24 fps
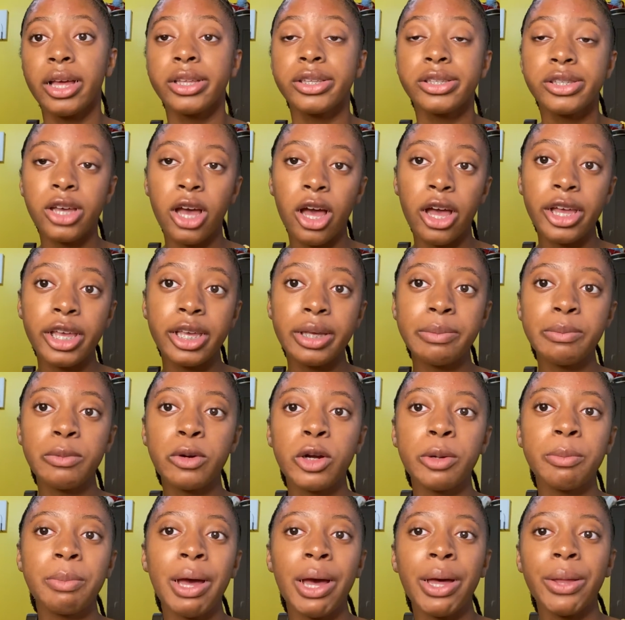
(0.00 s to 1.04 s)
Talking
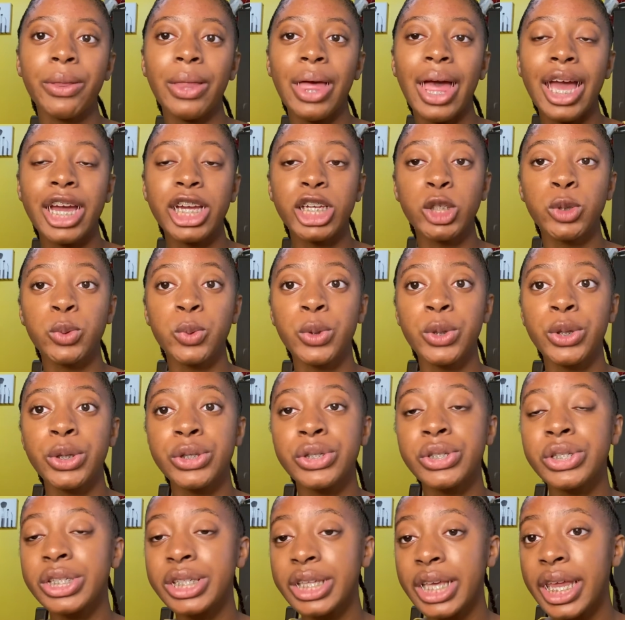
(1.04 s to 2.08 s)
more about actual
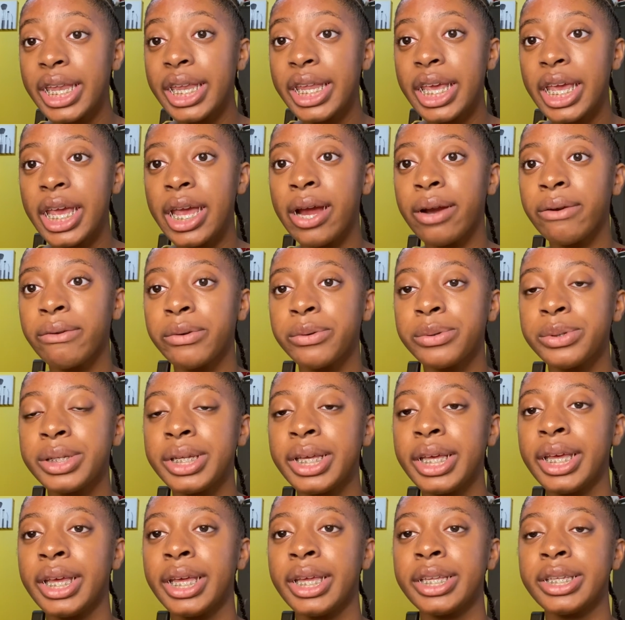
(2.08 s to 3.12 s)
skincare
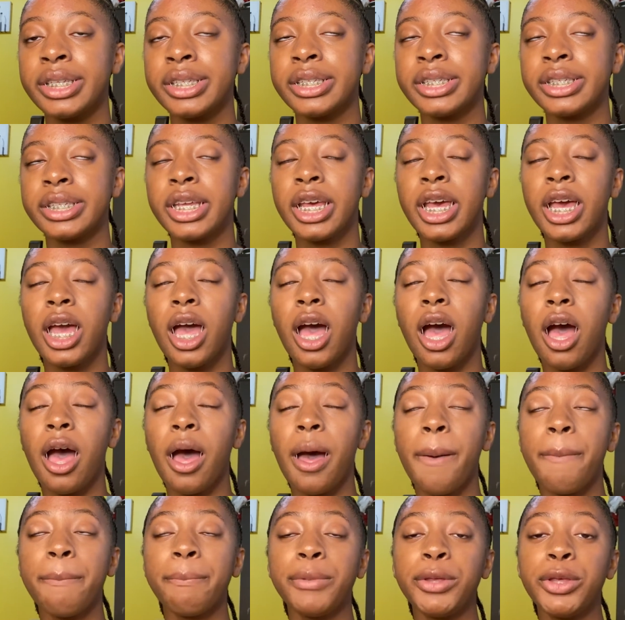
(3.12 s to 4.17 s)
routines,
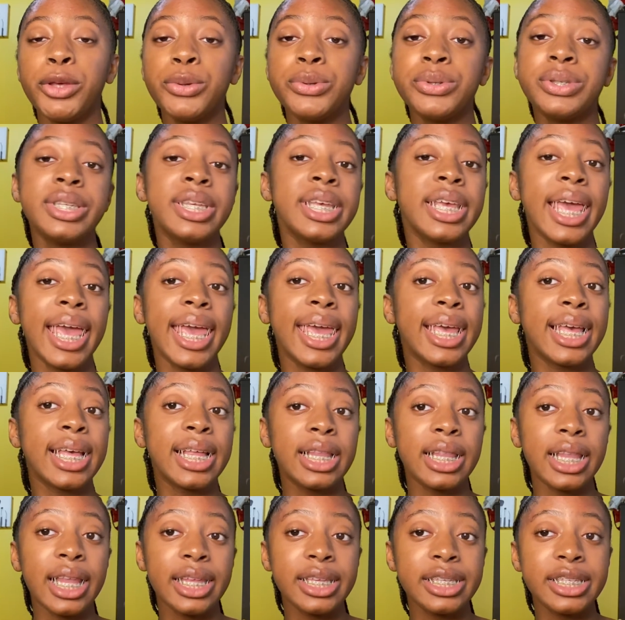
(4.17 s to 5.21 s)
um, using a
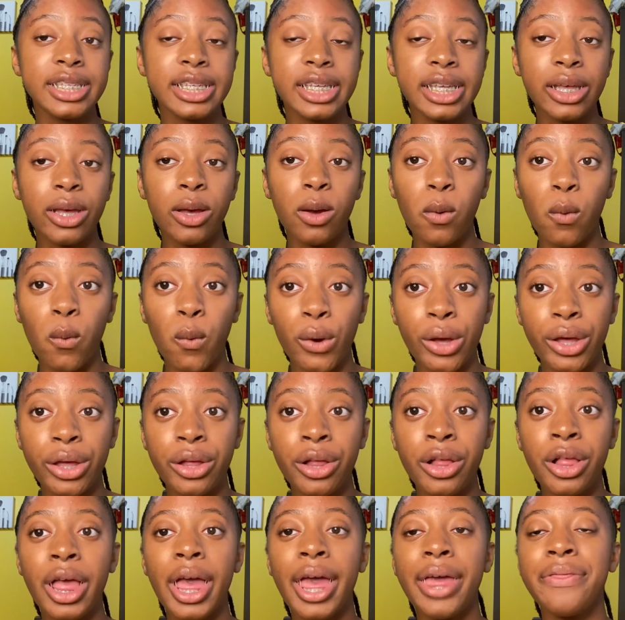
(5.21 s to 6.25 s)
cleansing
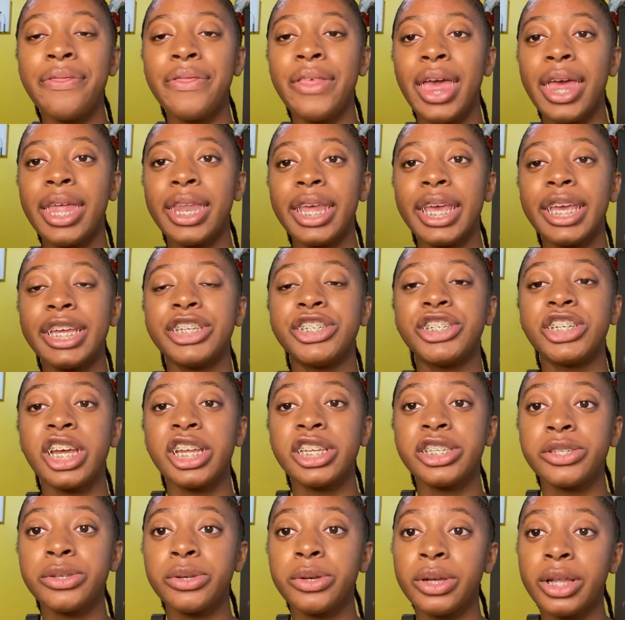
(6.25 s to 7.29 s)
oil and then a
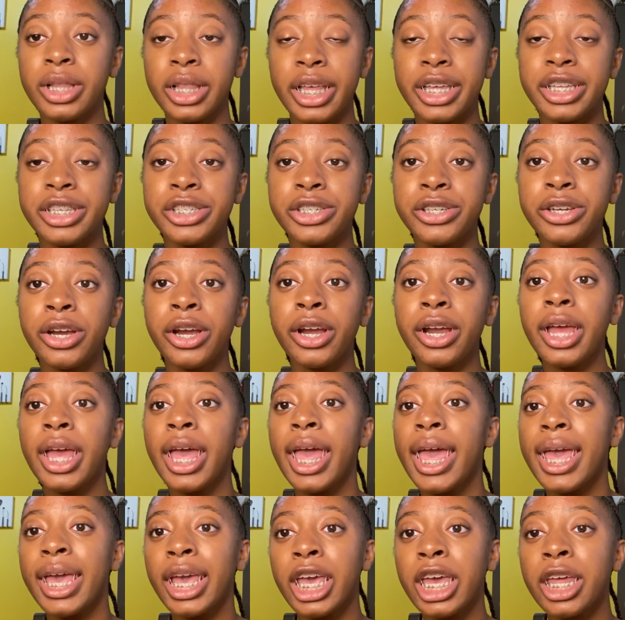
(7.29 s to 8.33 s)
gentle cleanser
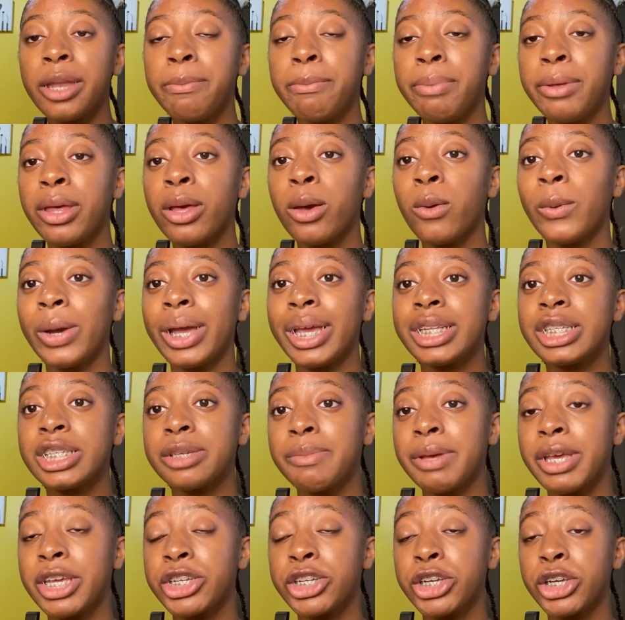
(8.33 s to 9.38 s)
can be a way to
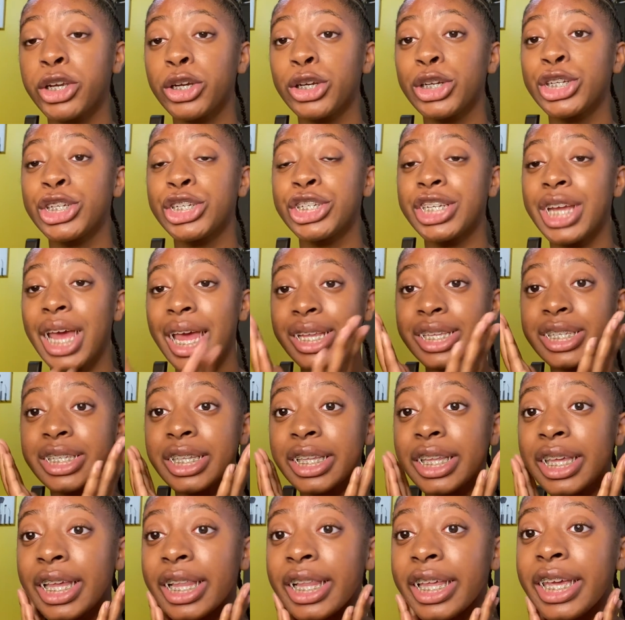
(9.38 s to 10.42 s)
make sure you're
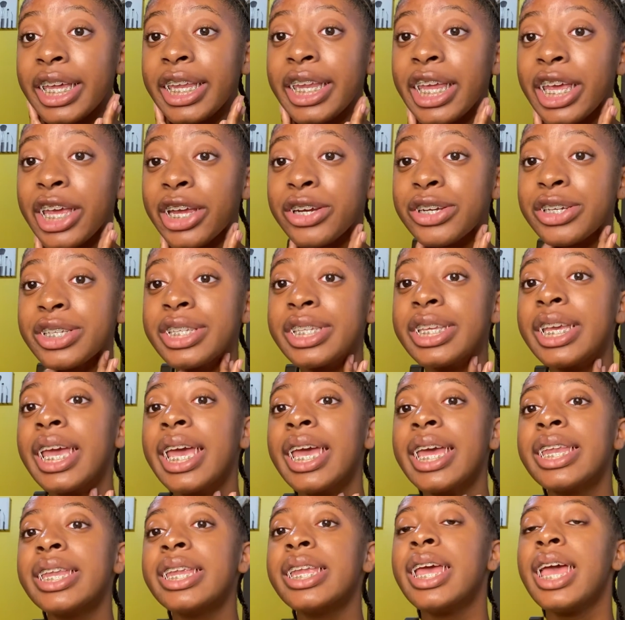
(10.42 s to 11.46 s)
gently cleaning your
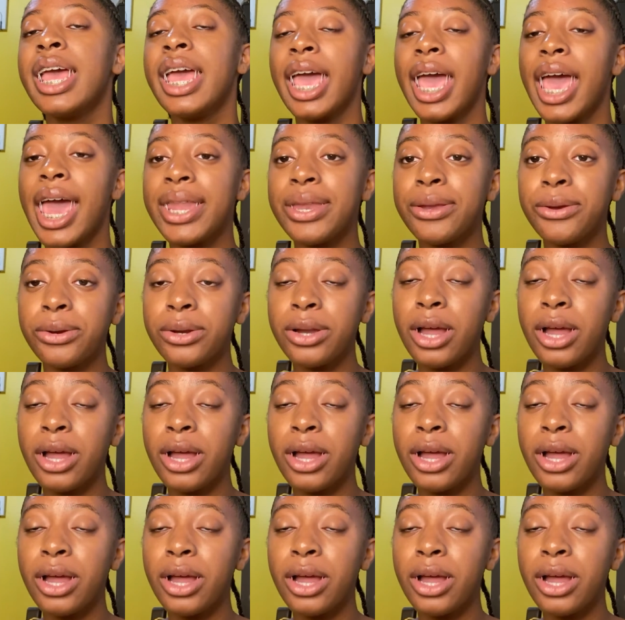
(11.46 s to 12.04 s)
skin and you're